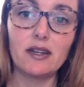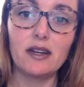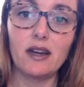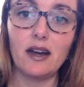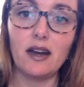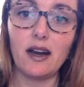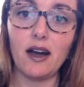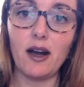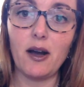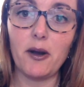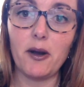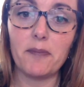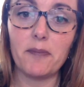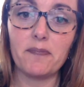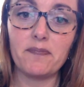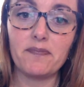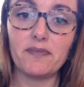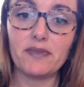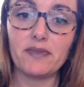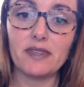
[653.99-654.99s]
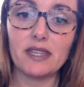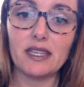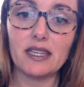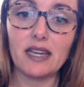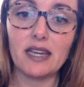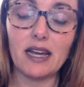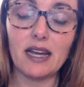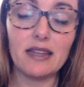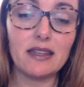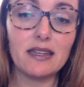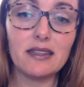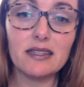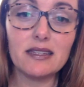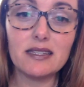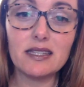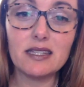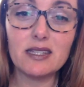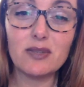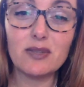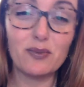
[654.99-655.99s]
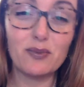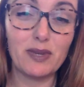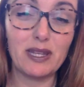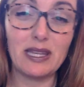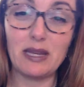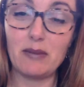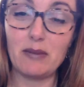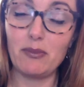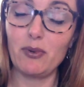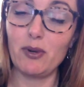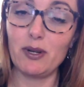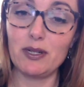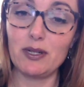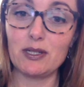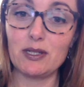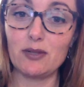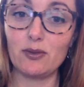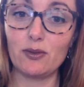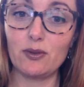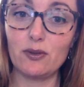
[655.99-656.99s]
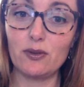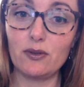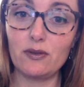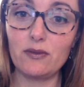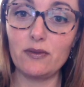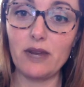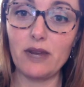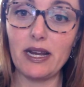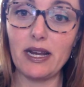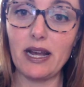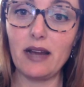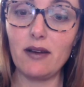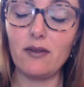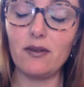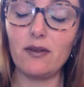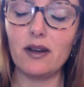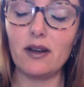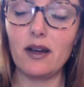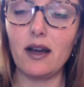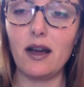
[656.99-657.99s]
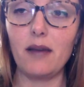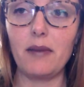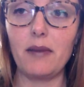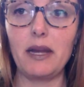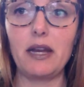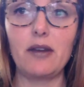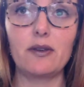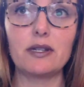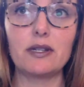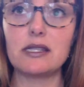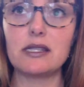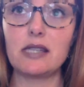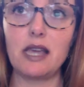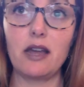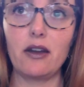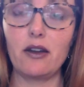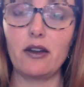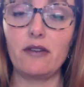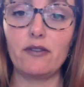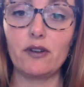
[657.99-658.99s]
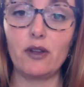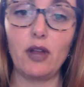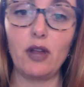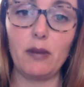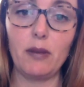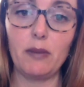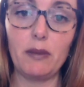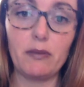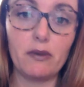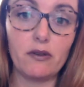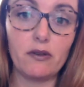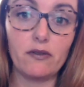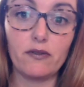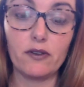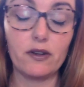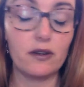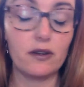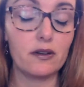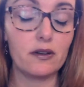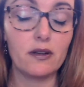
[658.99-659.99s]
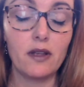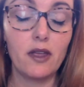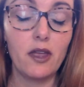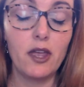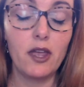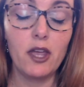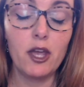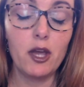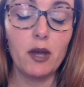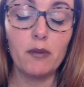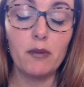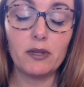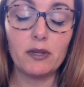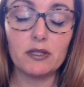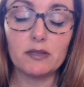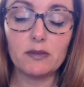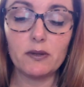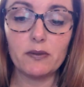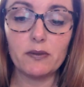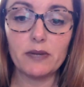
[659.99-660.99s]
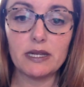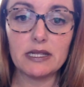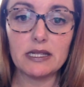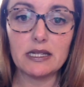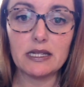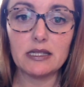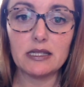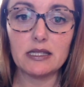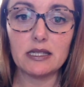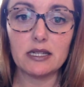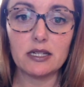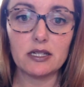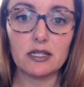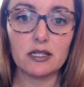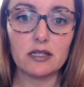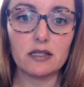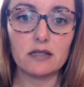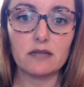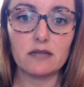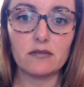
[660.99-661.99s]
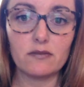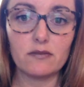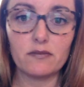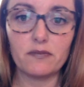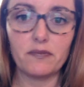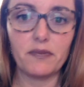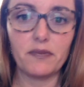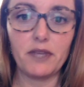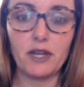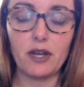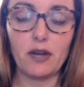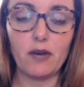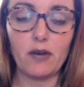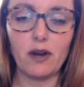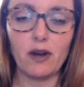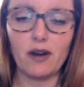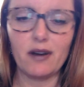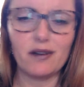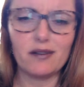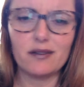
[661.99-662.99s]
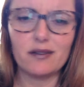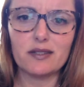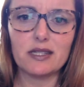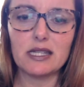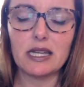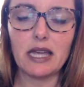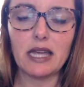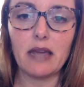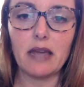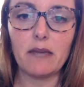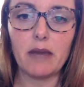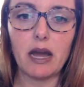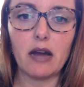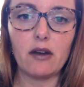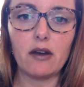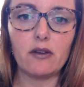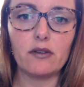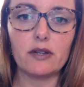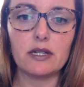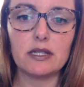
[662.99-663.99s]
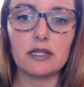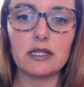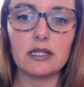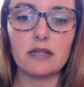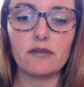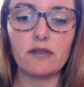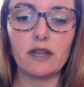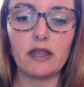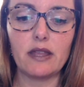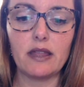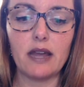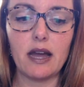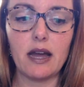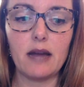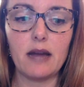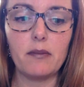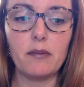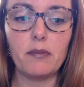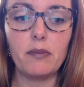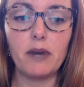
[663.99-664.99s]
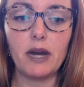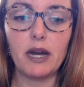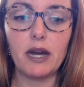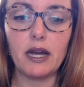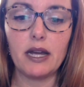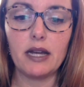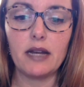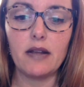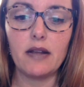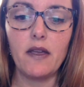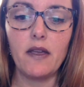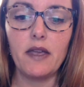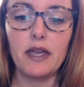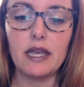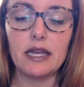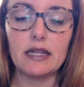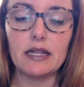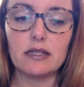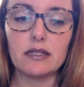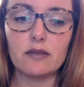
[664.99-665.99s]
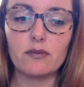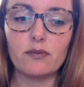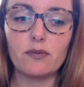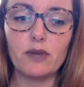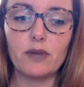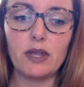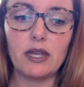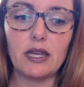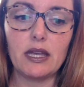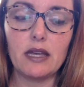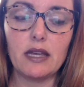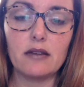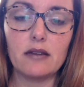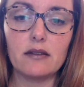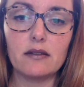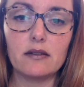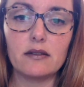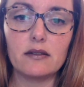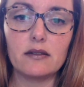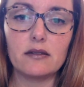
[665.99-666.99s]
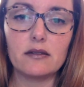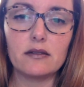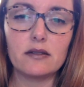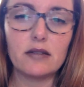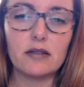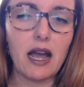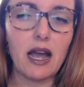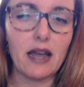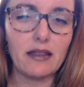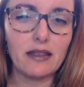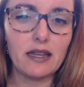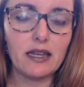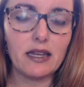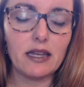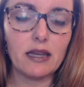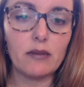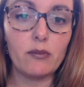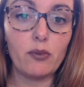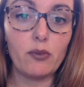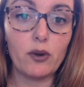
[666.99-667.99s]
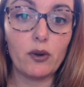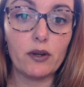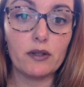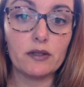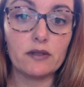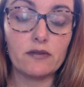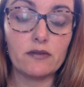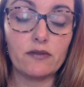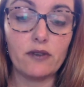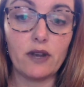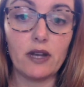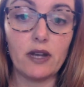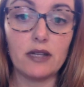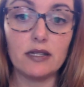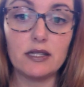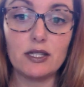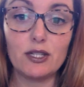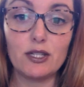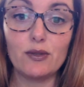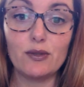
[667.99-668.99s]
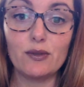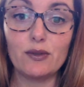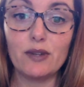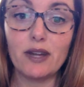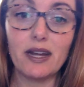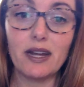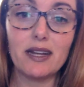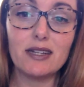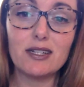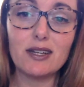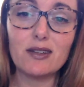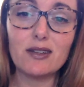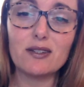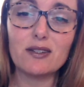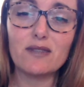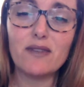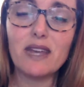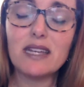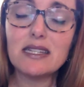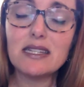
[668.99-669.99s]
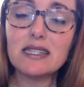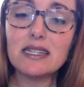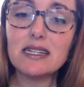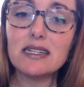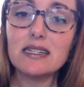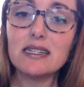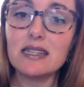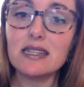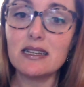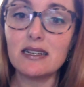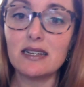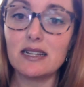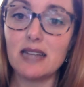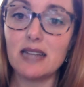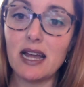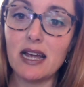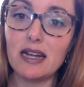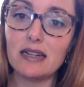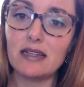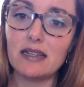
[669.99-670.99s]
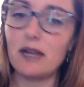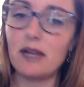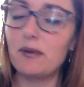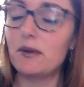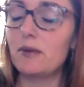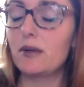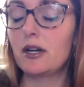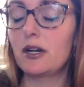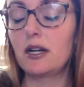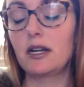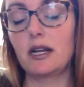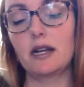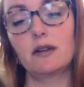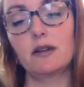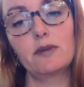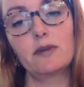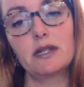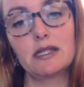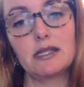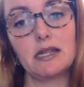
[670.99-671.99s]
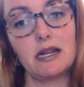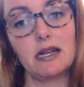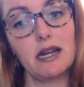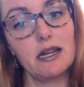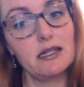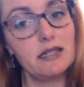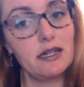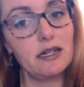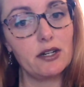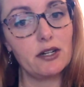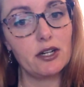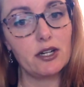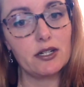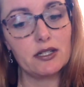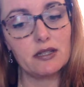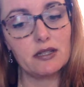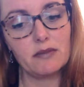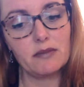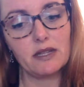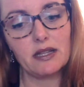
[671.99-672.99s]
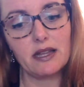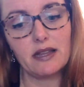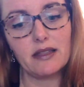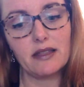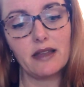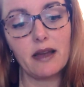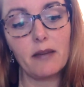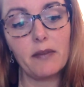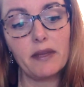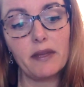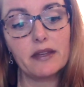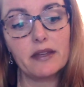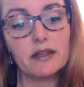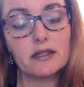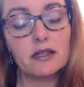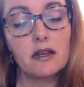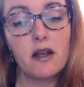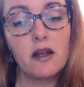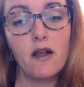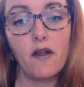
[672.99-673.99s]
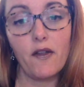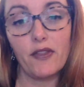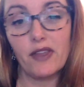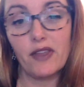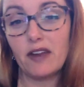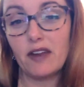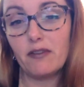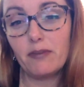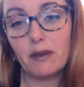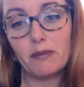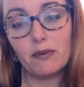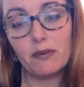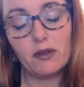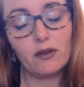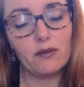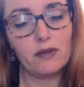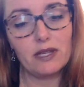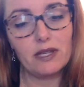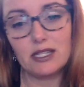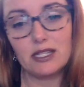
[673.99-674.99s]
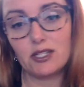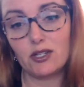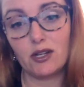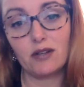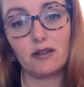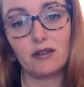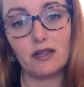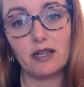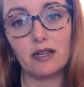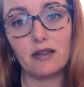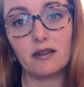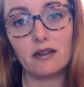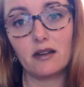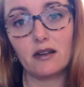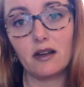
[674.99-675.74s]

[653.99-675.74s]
I think this is a really important tool right now. I know it's scary for a lot of people for multiple reasons. There's, articles that came out and stuff like that, but it's a really, I think, important for us to look at each other's faces and connect like we would at a Wednesday night dinner or something like that, because a lot of people are really struggling.